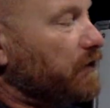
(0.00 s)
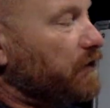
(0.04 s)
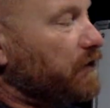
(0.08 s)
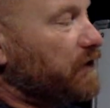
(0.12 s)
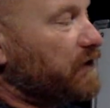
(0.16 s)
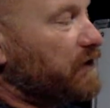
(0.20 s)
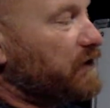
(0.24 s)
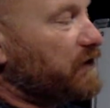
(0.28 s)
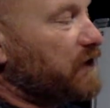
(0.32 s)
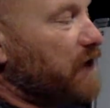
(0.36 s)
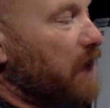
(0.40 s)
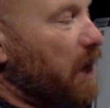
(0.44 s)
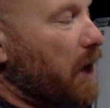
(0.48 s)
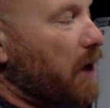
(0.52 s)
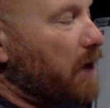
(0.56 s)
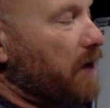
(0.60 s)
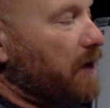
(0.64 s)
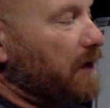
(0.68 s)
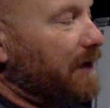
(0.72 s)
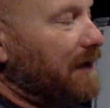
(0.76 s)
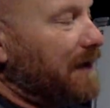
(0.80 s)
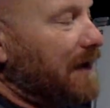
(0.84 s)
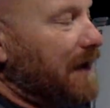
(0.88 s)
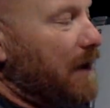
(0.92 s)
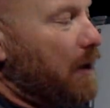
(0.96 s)
just turn
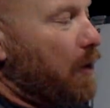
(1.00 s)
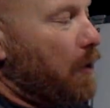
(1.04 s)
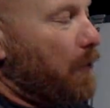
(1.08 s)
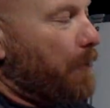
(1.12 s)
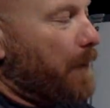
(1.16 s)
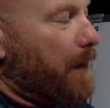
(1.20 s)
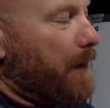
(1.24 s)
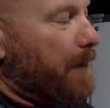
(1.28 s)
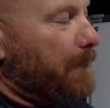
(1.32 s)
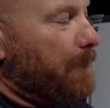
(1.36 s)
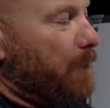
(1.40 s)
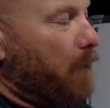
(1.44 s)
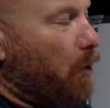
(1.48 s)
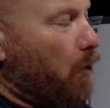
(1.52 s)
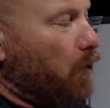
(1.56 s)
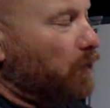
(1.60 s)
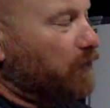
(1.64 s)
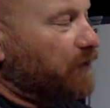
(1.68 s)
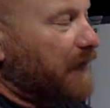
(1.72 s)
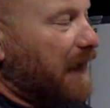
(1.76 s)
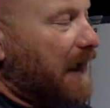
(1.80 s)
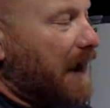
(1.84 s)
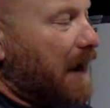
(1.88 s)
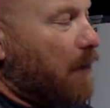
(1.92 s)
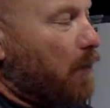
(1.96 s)
a little bit more
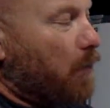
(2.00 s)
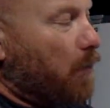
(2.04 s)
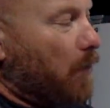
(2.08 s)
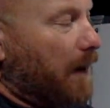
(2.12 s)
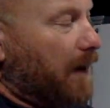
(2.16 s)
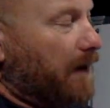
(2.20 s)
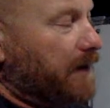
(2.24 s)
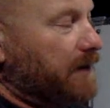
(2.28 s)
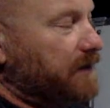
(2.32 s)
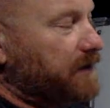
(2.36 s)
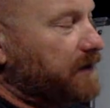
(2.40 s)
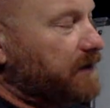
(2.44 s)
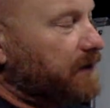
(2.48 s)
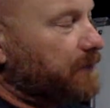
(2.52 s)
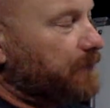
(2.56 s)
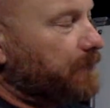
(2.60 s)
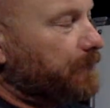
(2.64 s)
downwind,